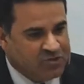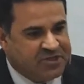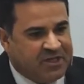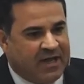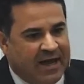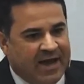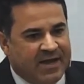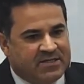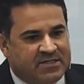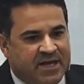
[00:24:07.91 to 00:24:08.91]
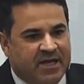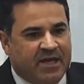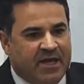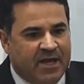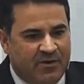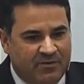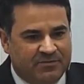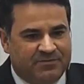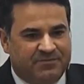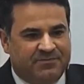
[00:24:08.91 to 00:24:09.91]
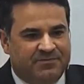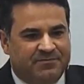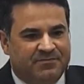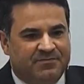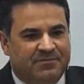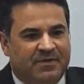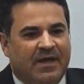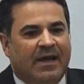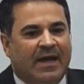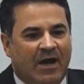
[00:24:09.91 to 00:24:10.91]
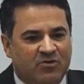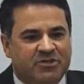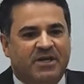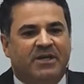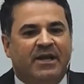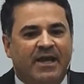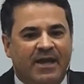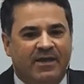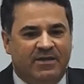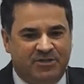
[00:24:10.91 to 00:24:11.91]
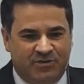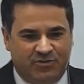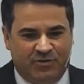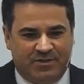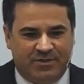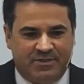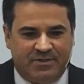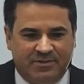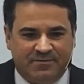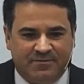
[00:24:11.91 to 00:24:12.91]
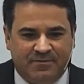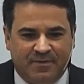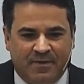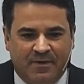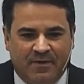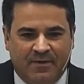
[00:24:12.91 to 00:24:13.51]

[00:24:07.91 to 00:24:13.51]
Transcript: The word says that the signs would follow those who believe in Jesus.